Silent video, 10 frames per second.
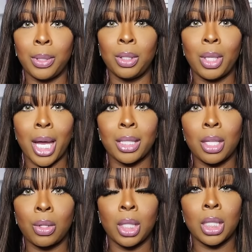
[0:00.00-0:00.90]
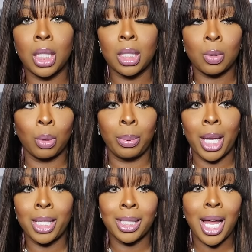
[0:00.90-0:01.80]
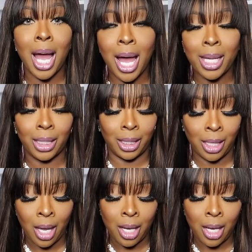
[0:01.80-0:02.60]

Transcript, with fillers: And you guys know this gets replaced highly.